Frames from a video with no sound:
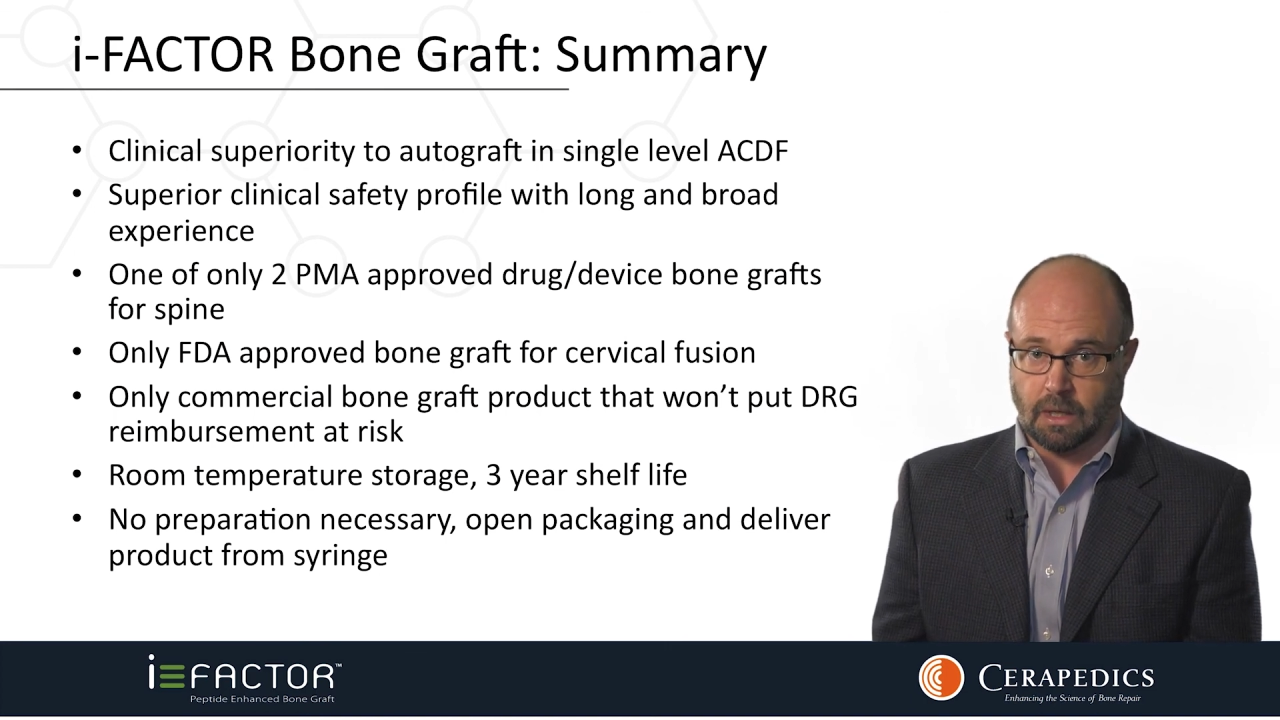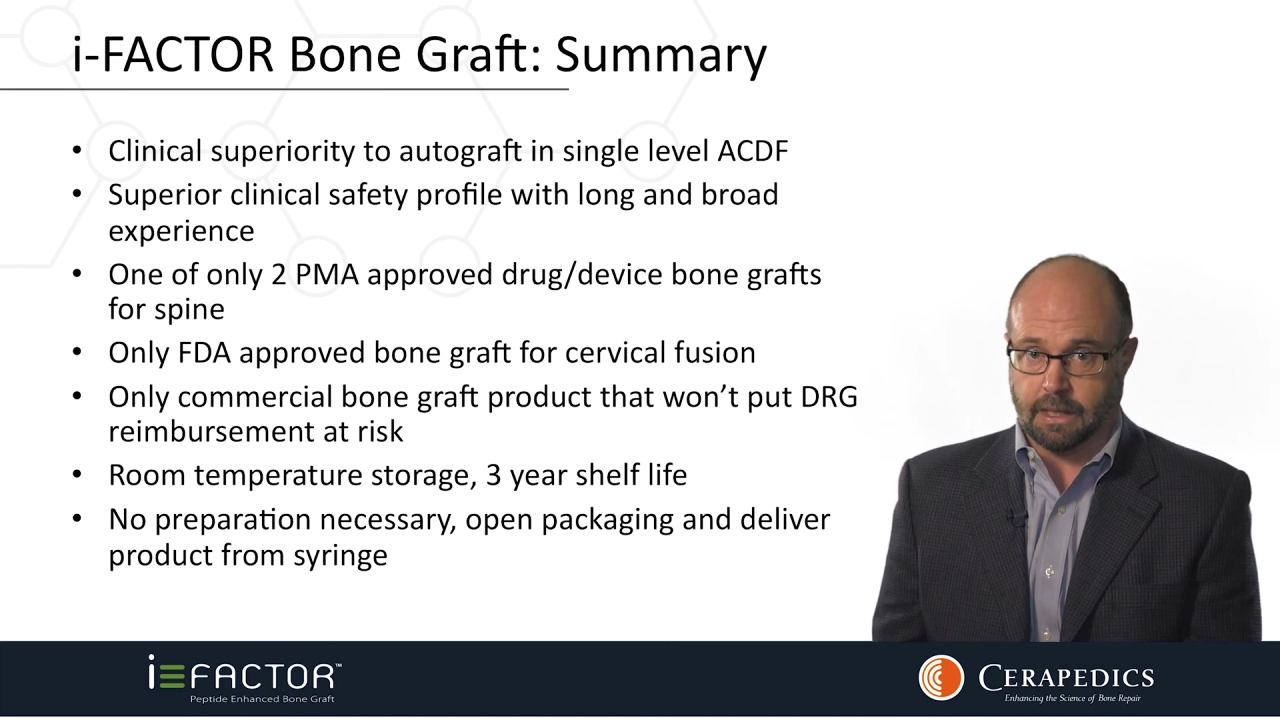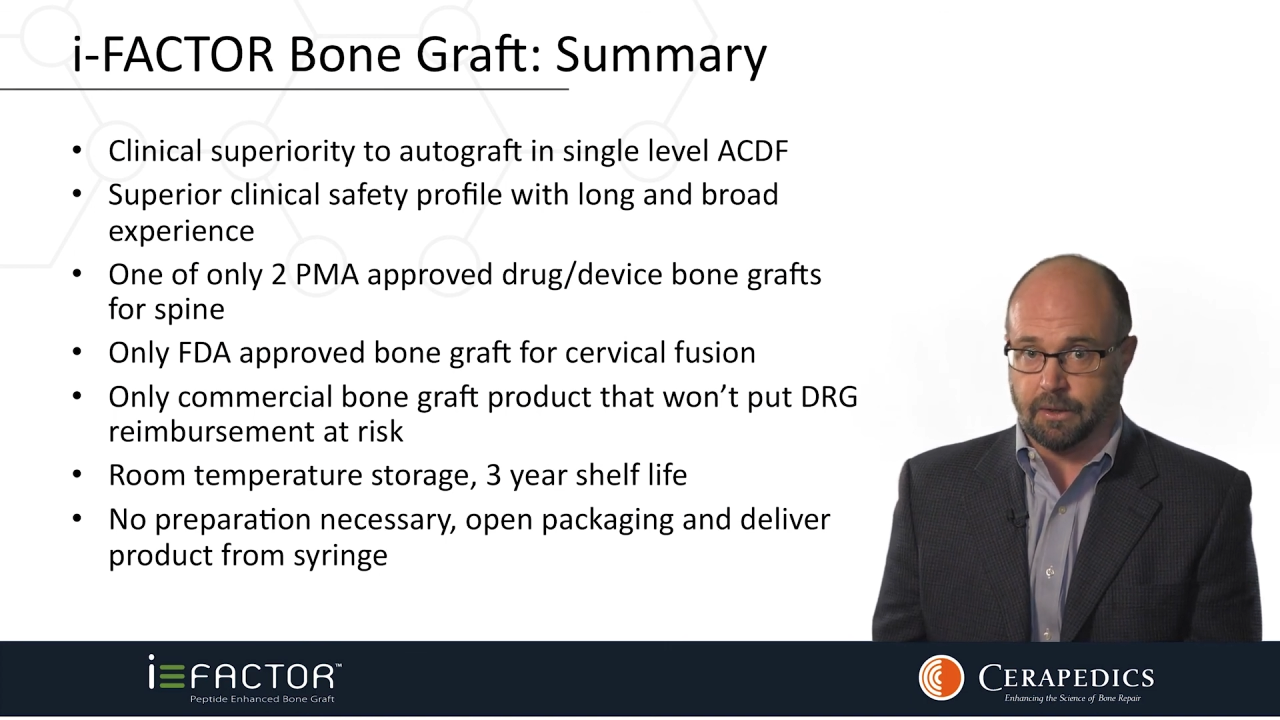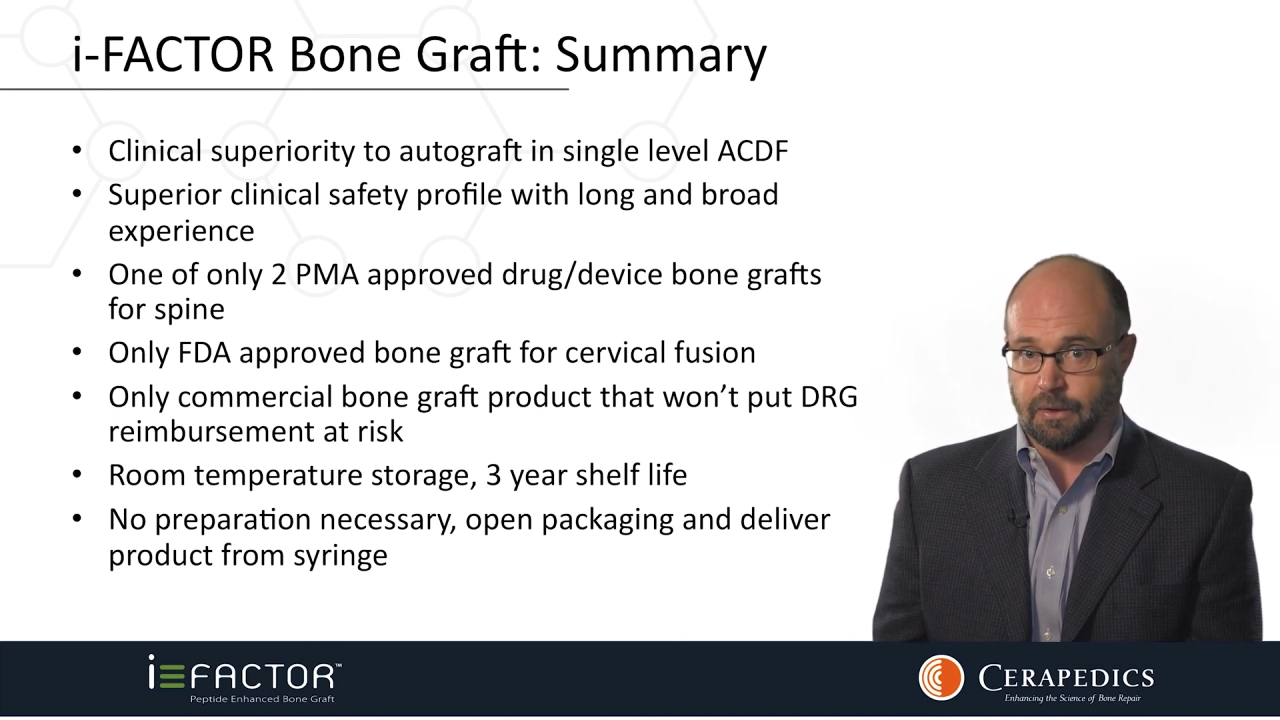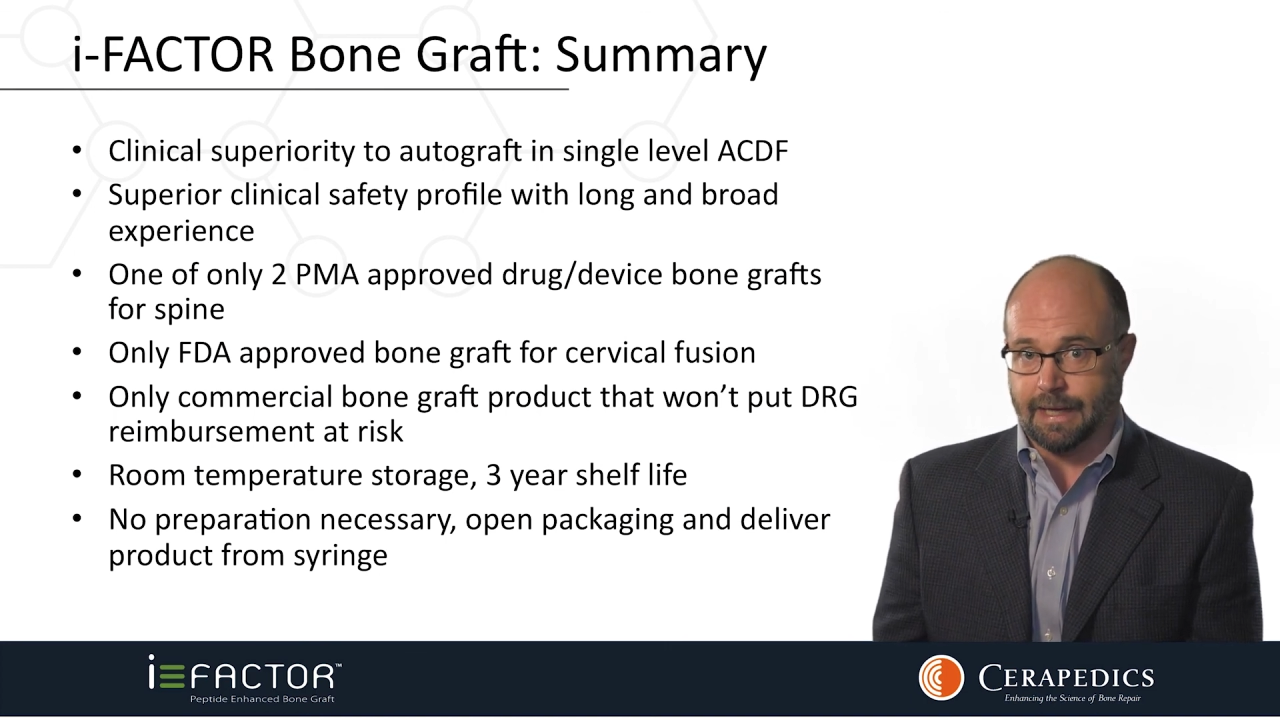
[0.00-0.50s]

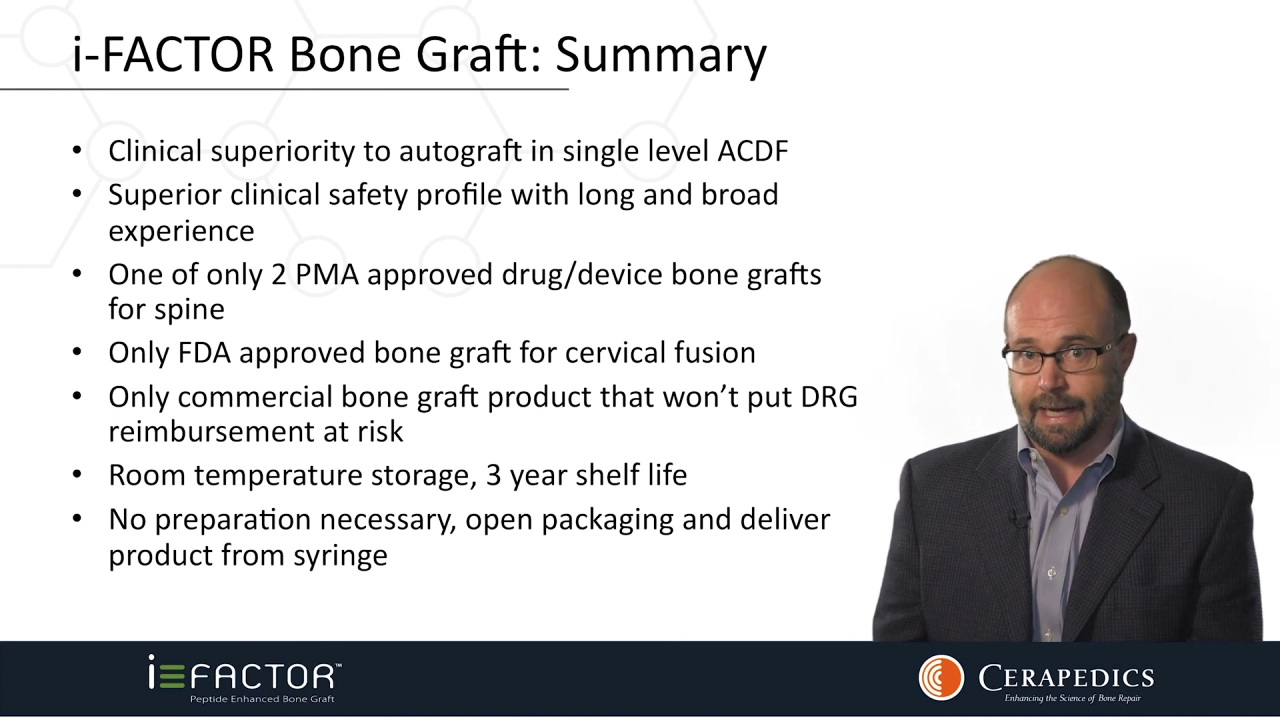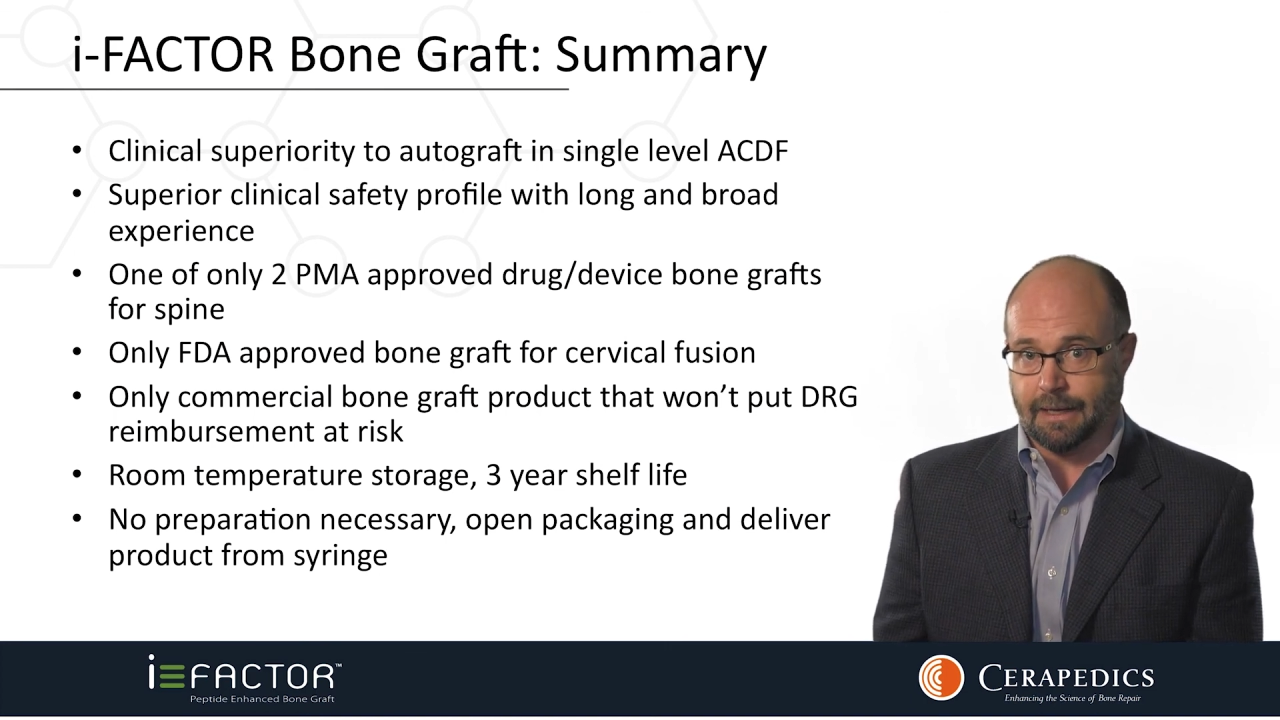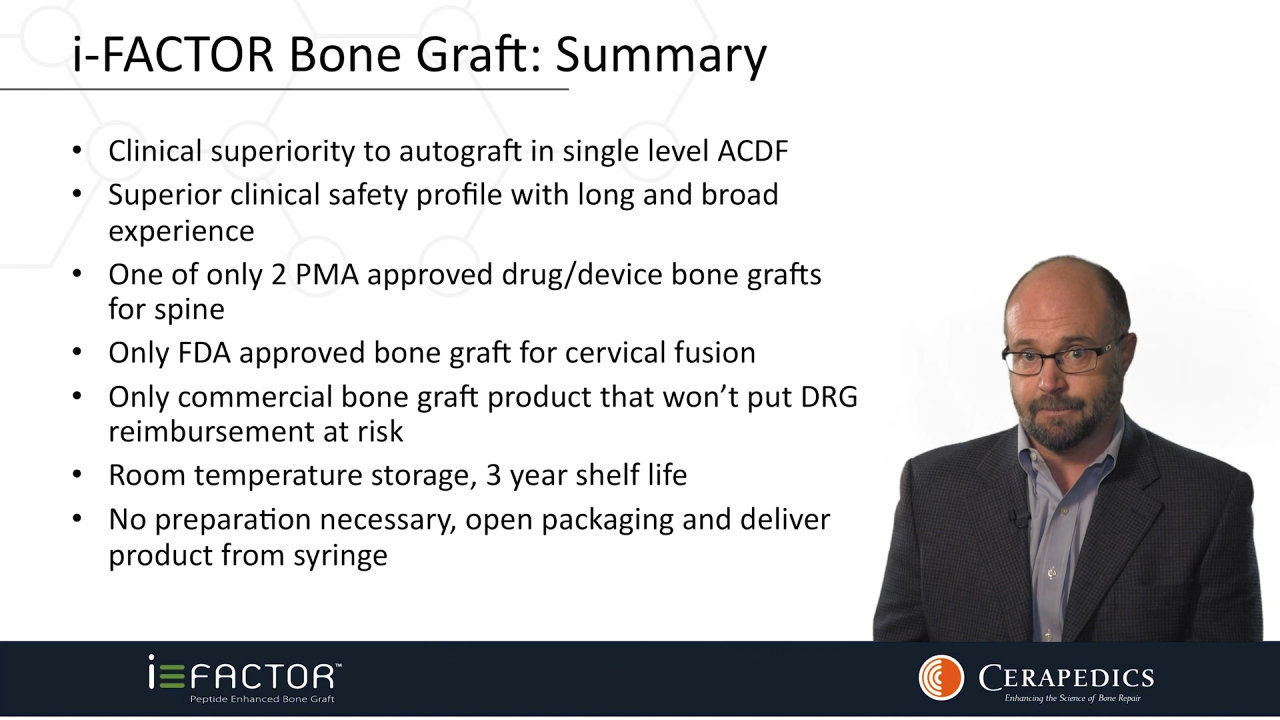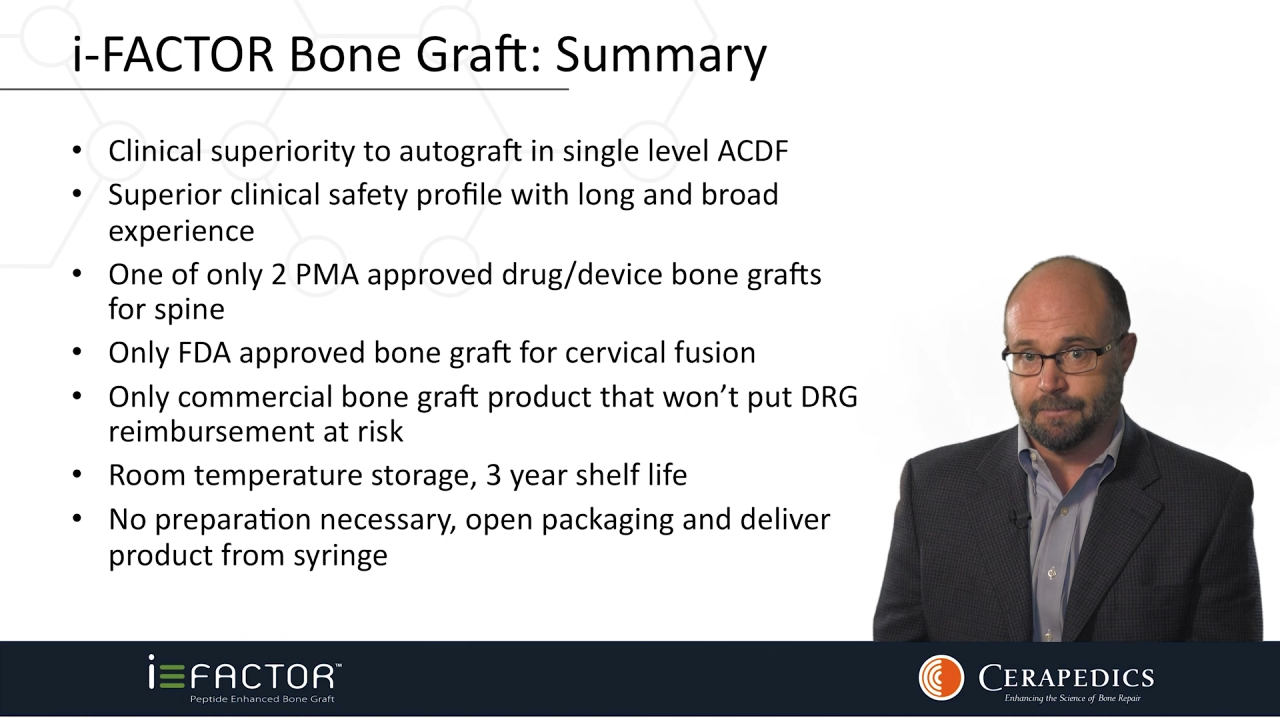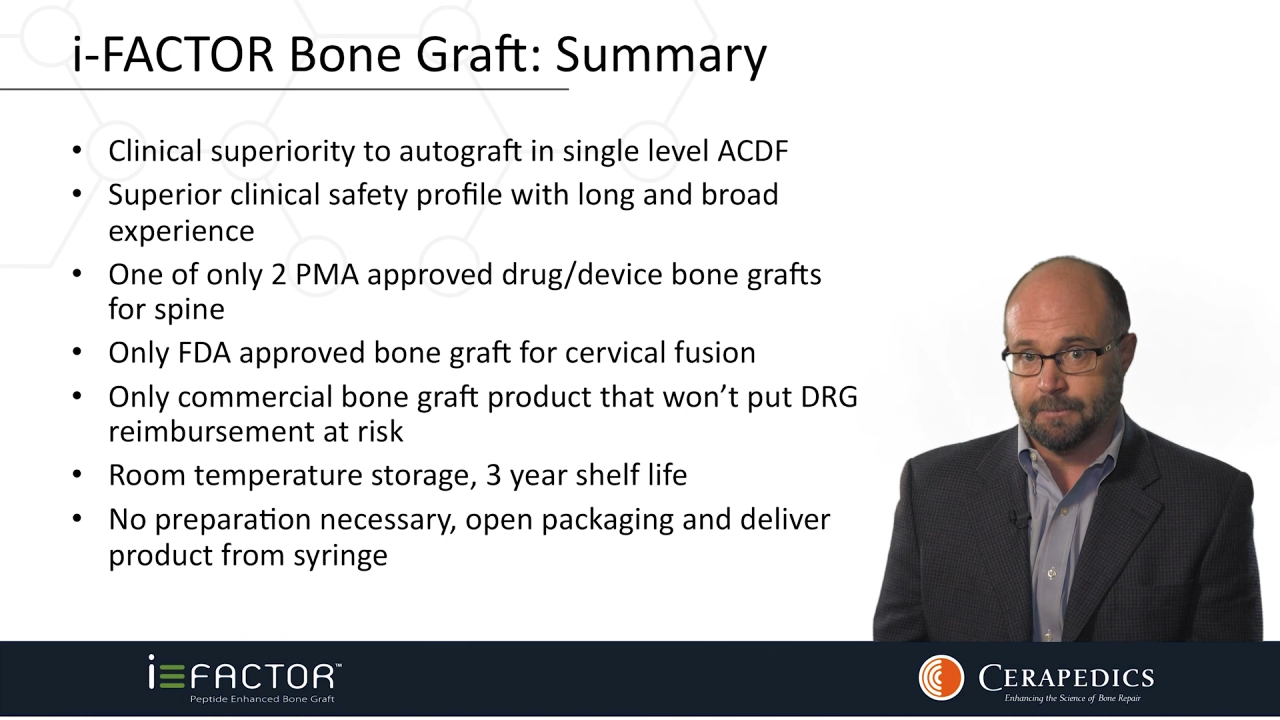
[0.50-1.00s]
clinical data.